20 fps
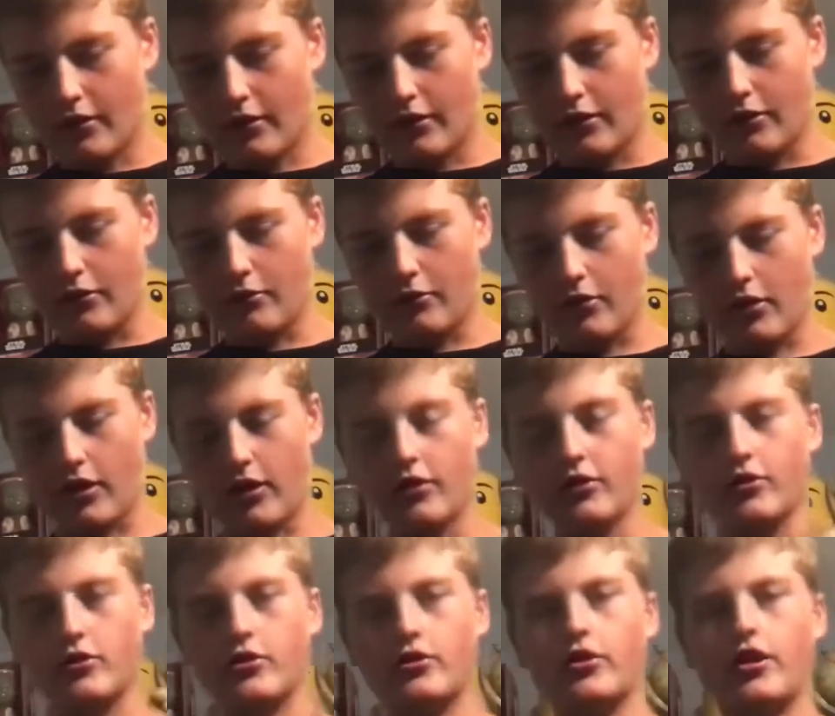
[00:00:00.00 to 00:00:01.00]
you want to
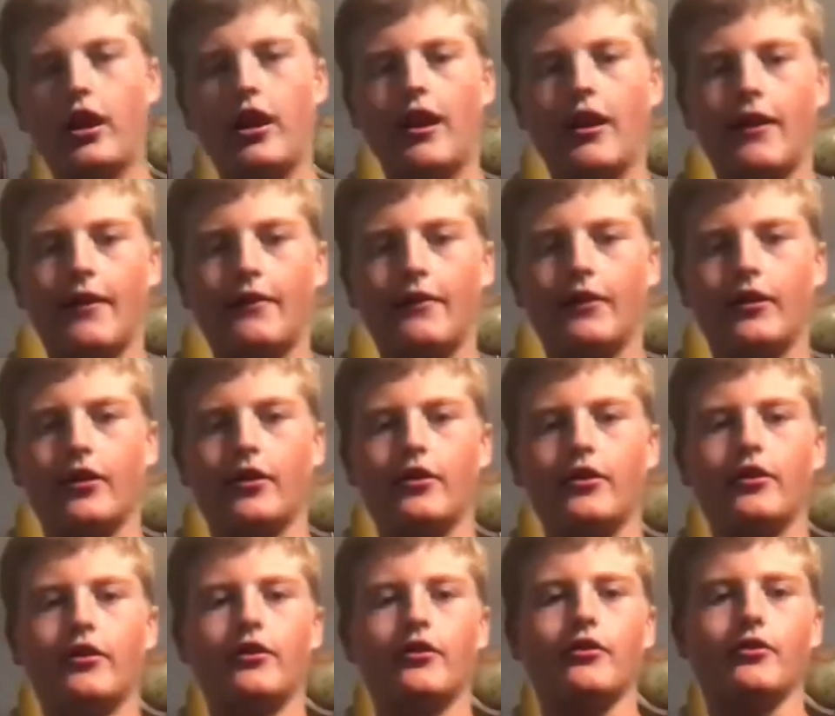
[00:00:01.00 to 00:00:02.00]
understand that
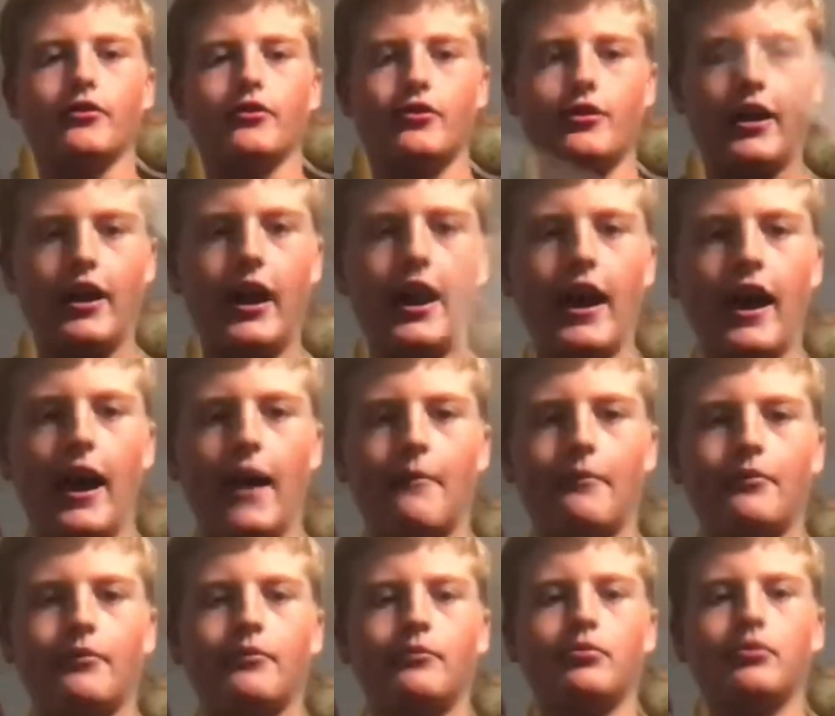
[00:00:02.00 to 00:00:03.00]
your tap
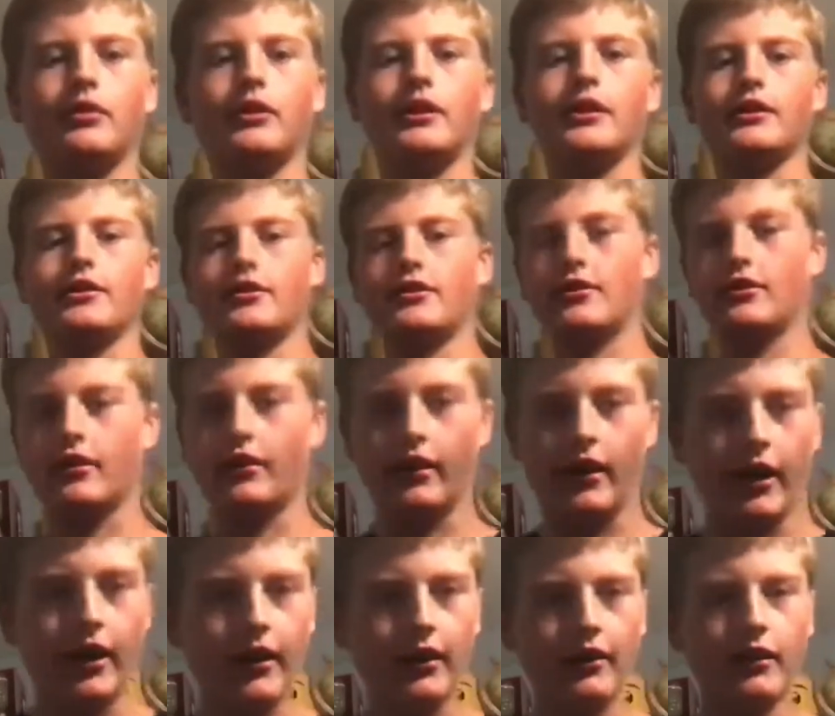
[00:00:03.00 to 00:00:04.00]
plays
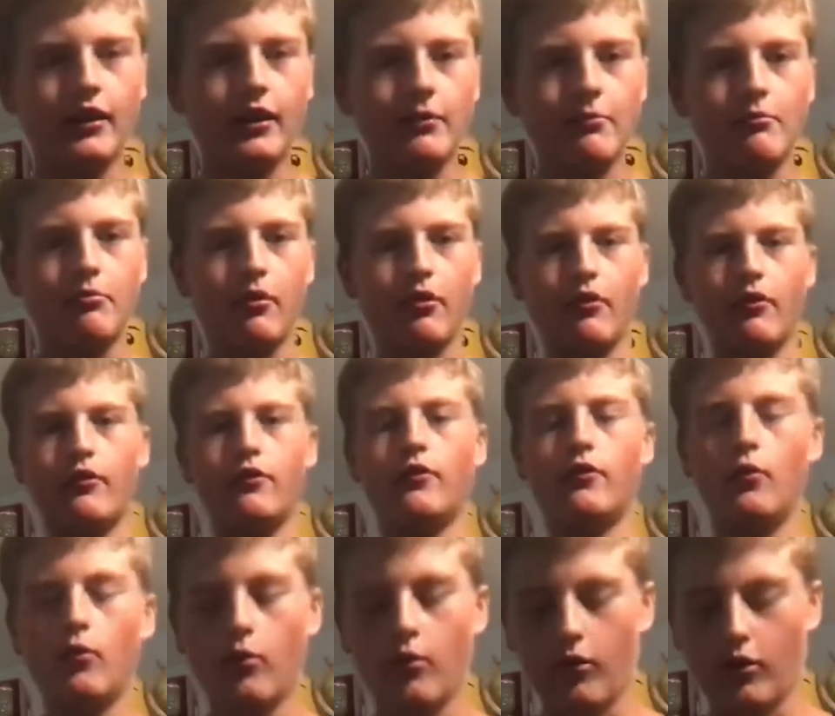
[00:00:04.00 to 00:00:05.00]
slightly
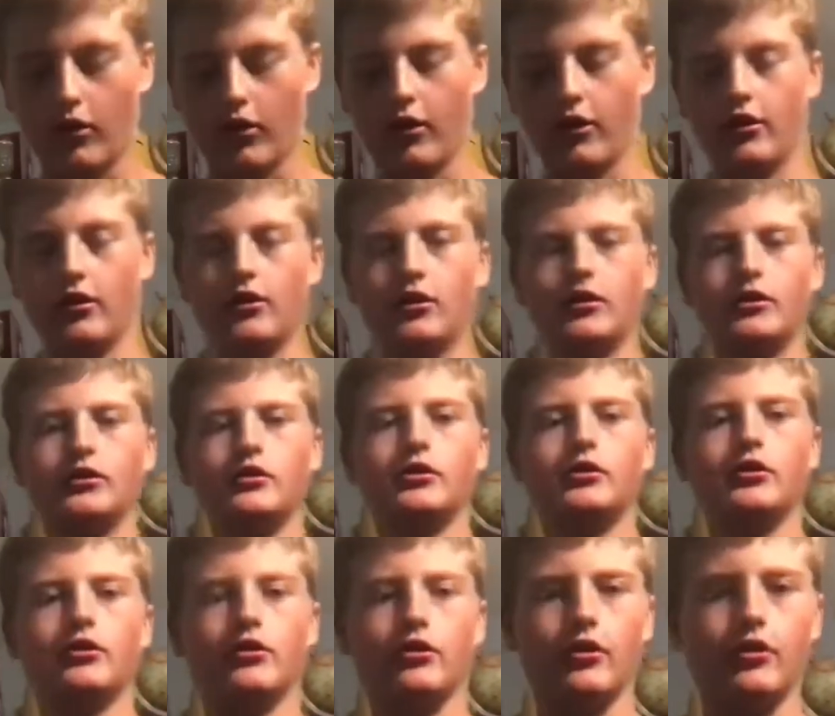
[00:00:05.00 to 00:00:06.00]
before
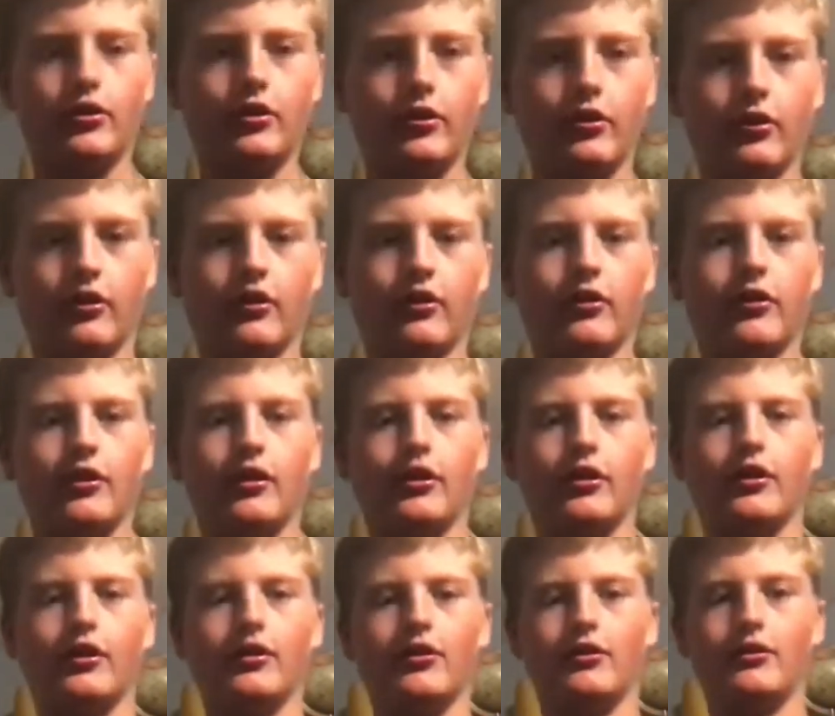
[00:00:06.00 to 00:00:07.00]
your
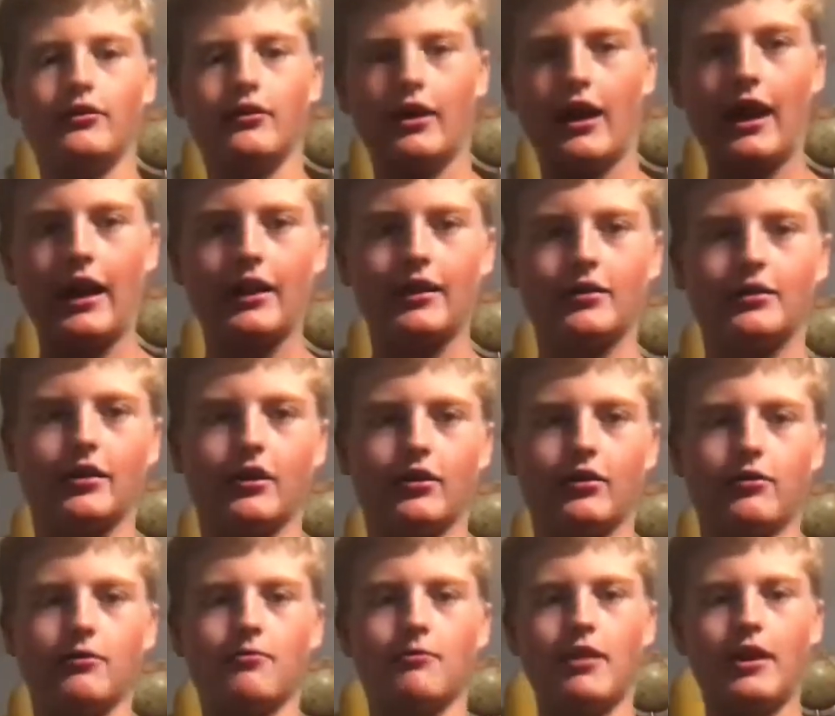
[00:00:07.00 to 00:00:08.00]
accent,
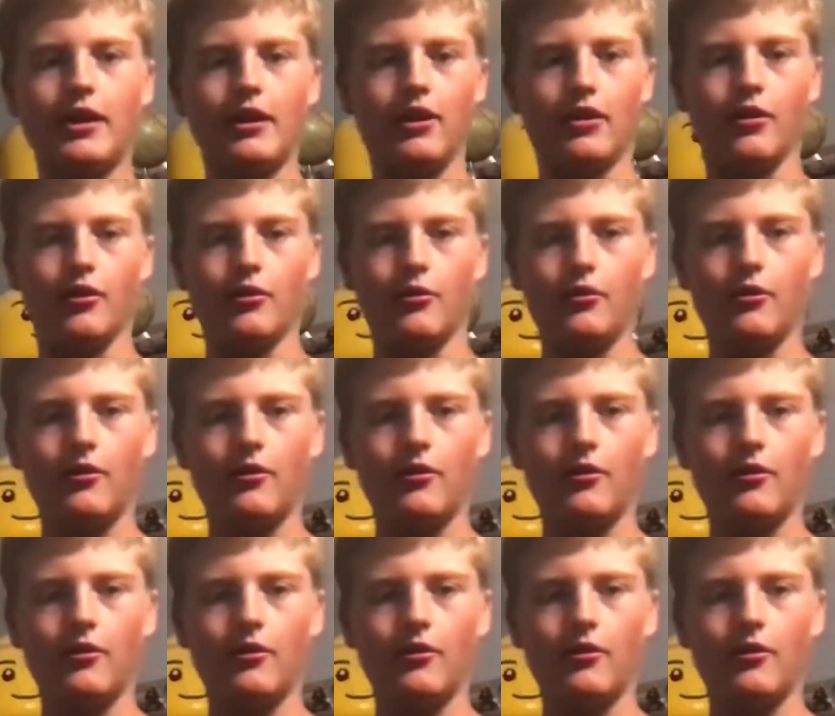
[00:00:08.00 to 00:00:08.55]
your main note.